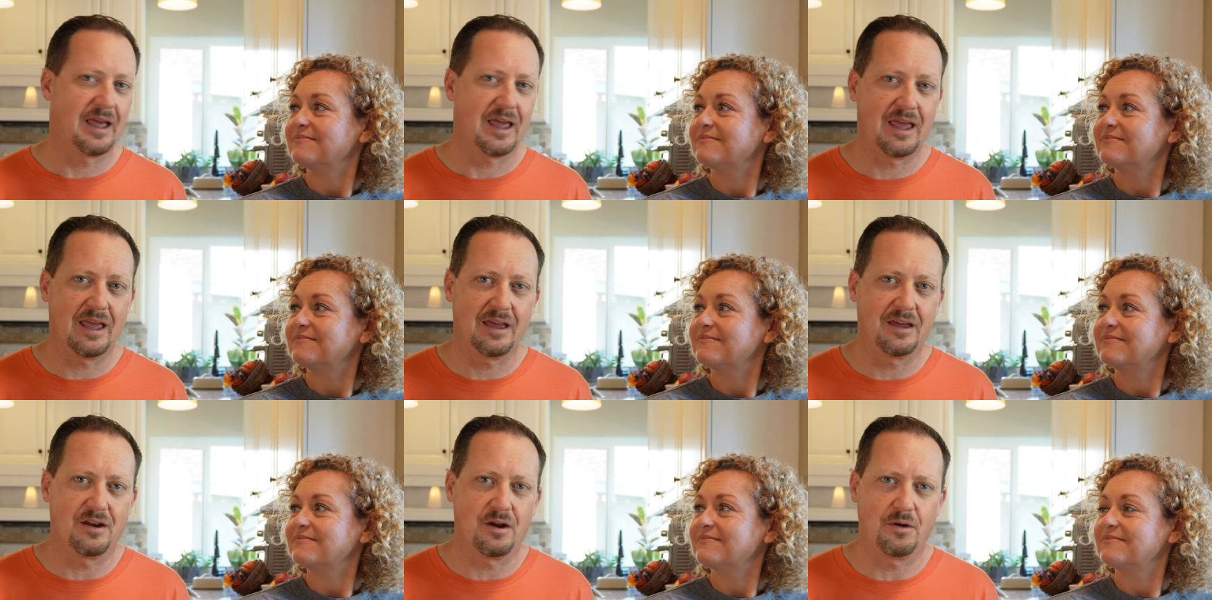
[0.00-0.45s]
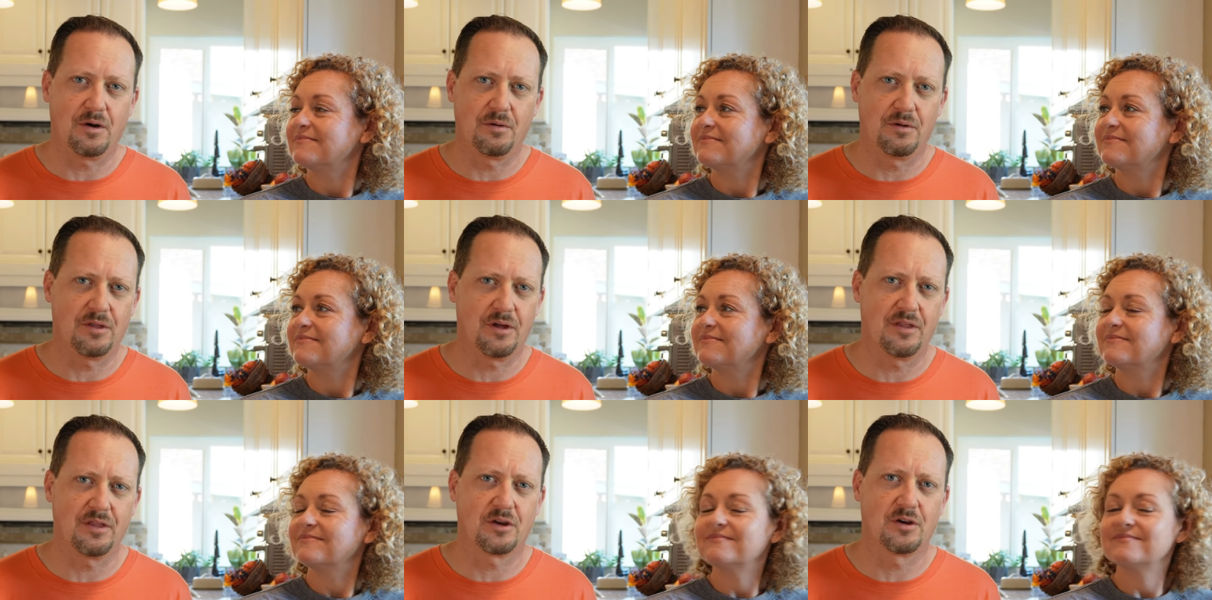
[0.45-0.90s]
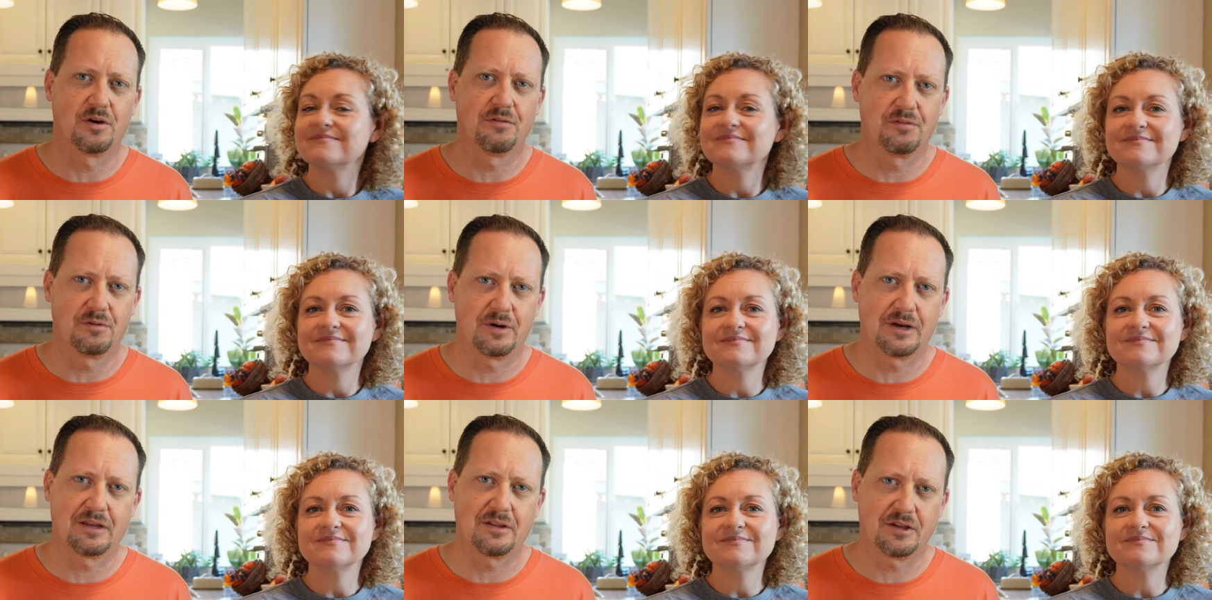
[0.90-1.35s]
Speaker 1: and all with all the COVID
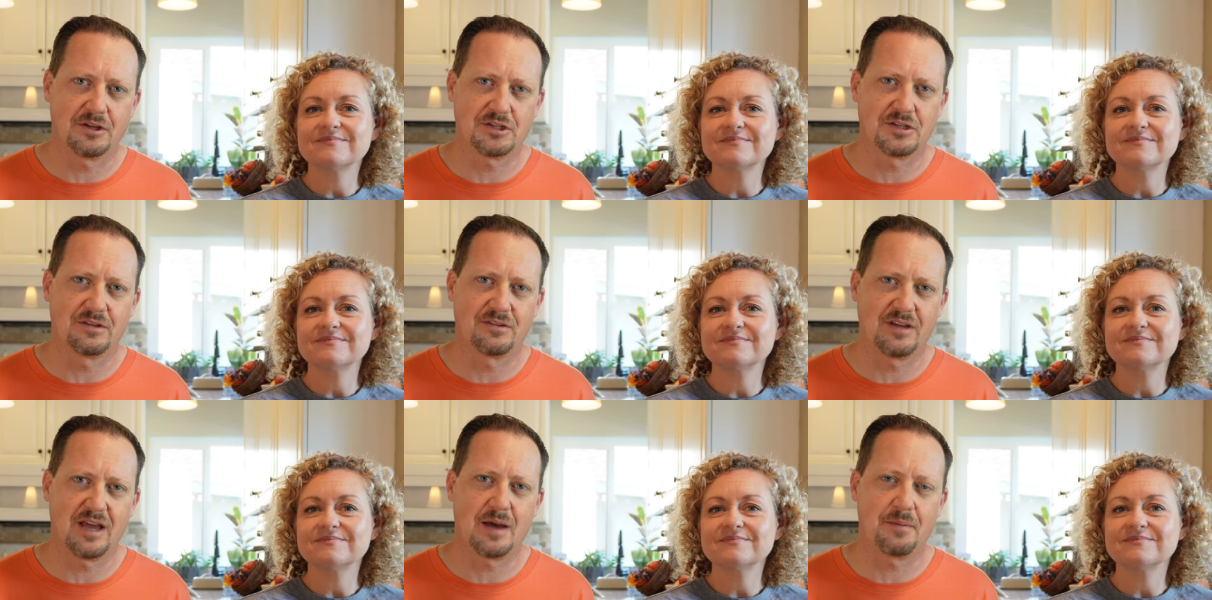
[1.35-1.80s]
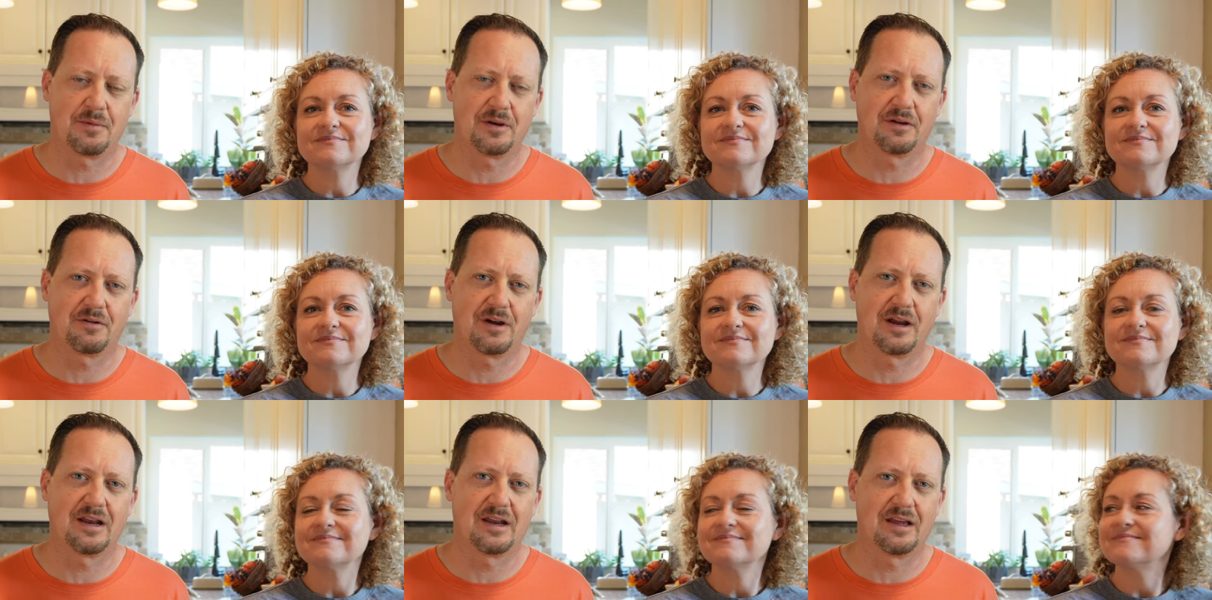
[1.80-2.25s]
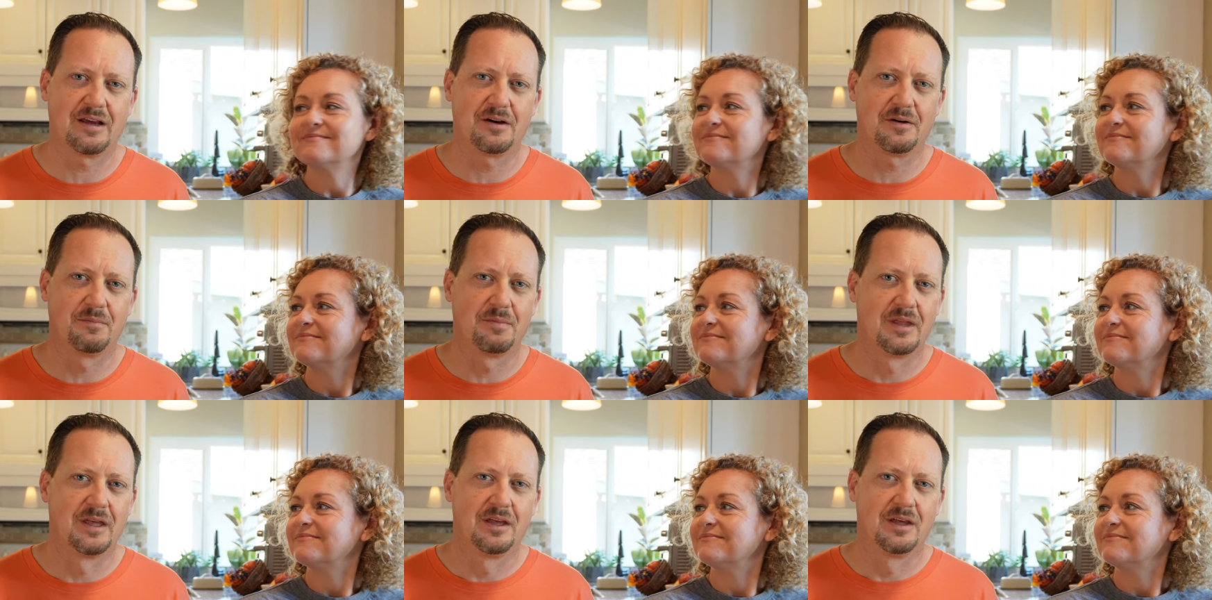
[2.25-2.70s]
regulations happening right
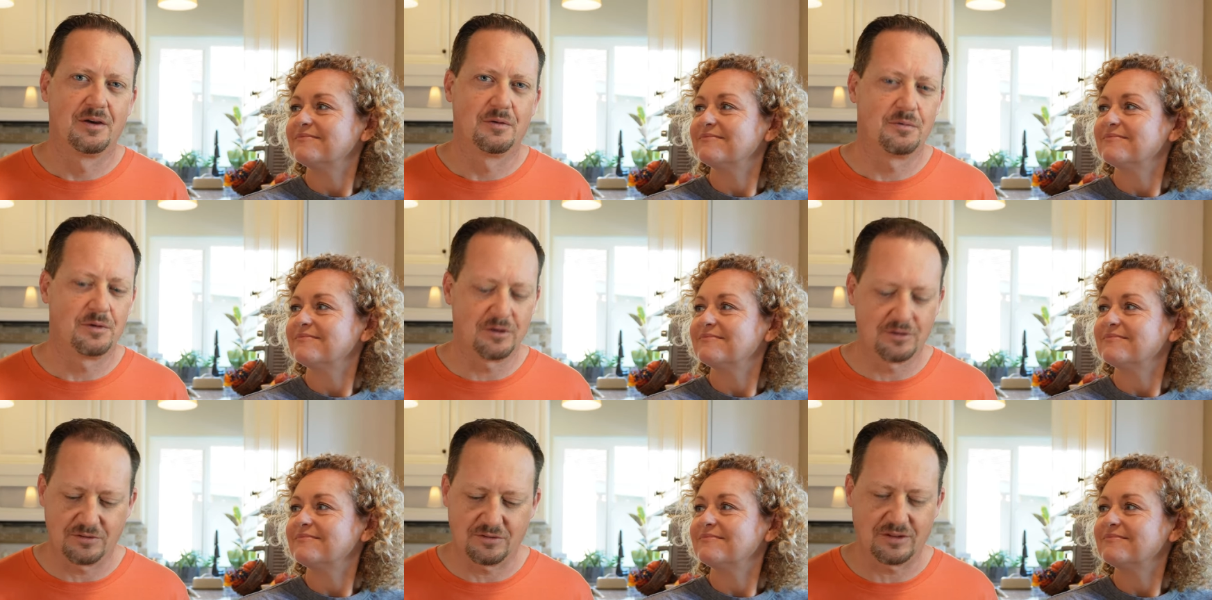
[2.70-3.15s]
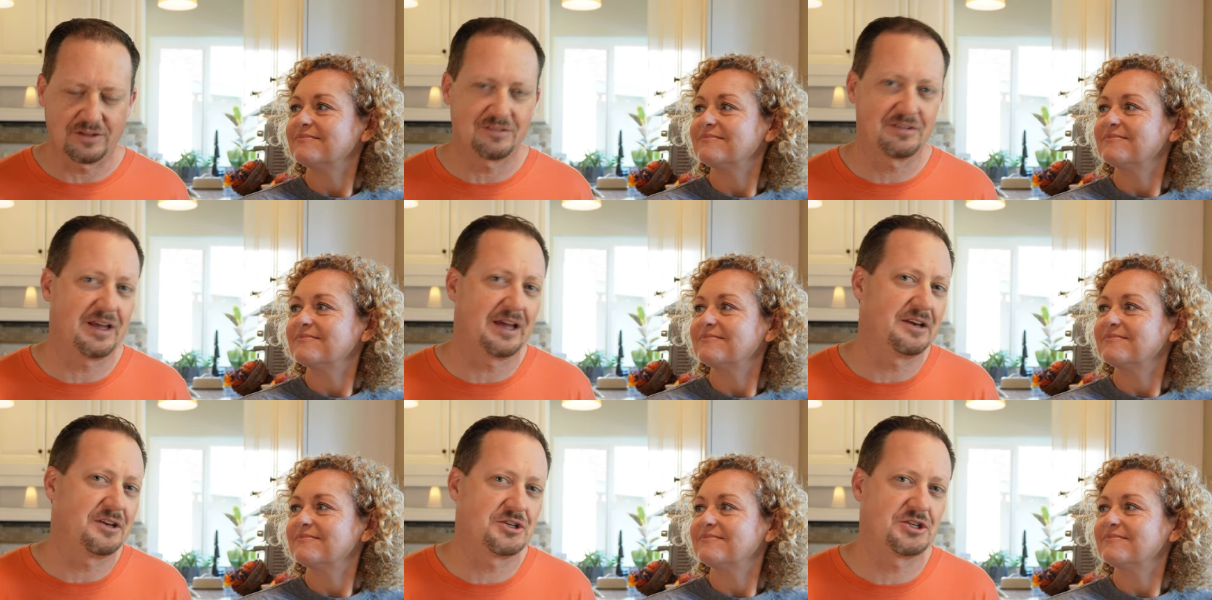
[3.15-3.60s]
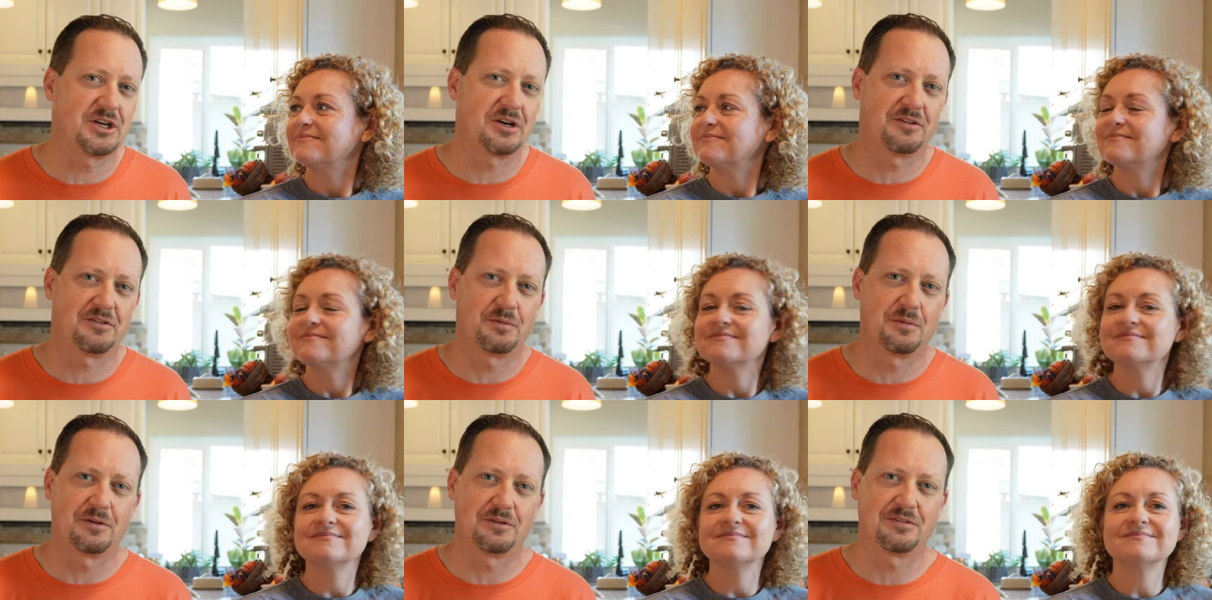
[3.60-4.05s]
now. We're just excited to share
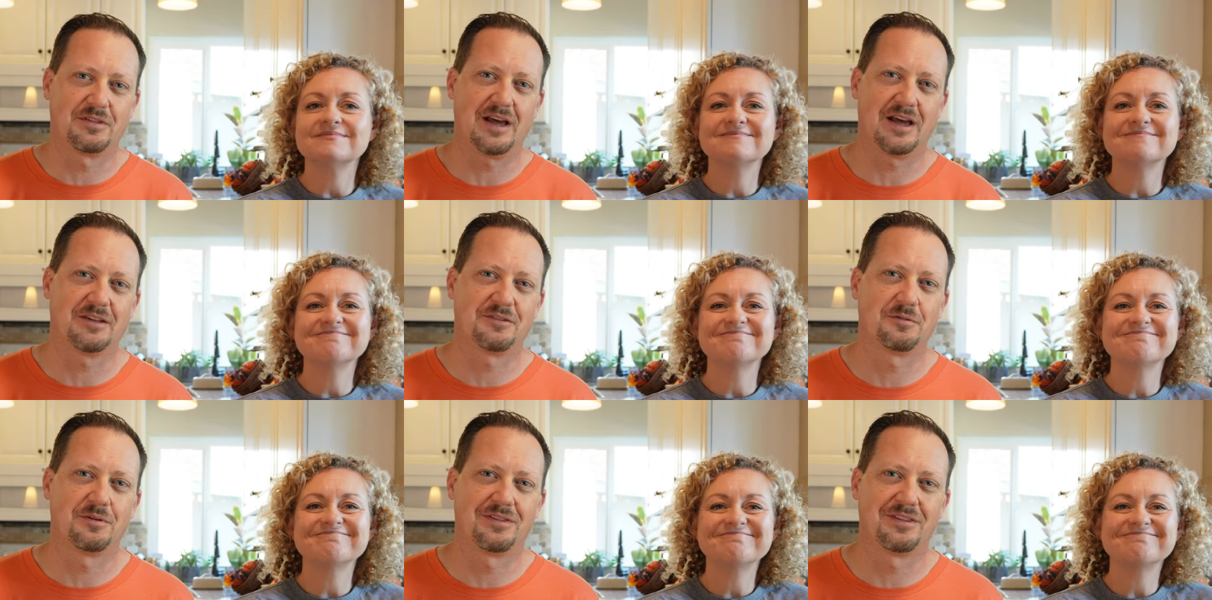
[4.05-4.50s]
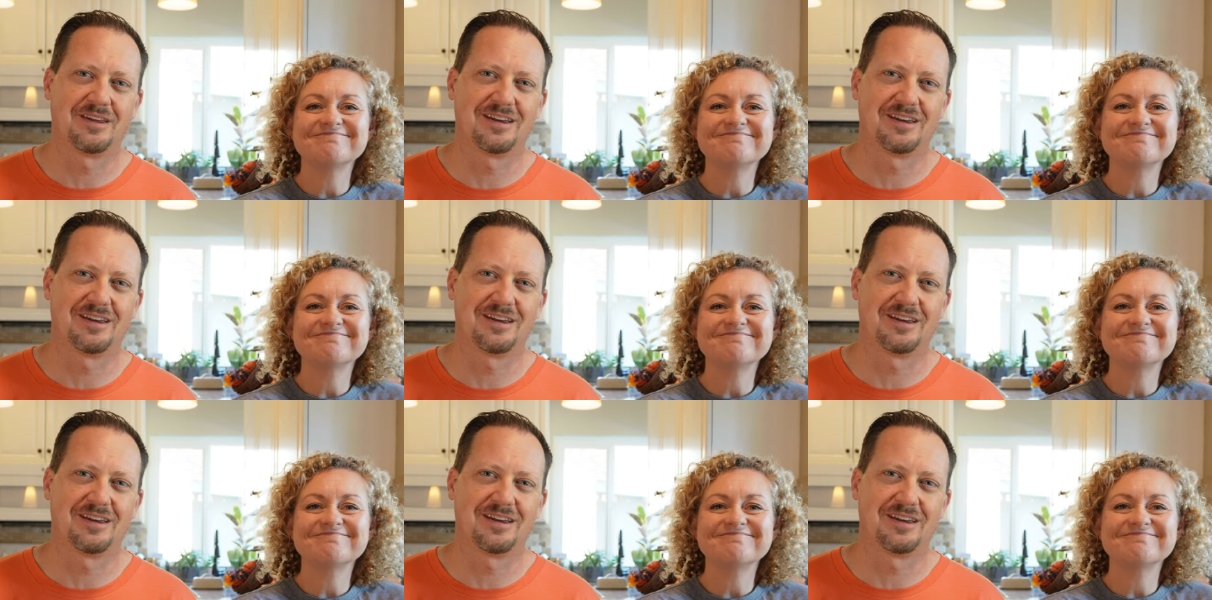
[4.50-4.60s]
some of those thoughts with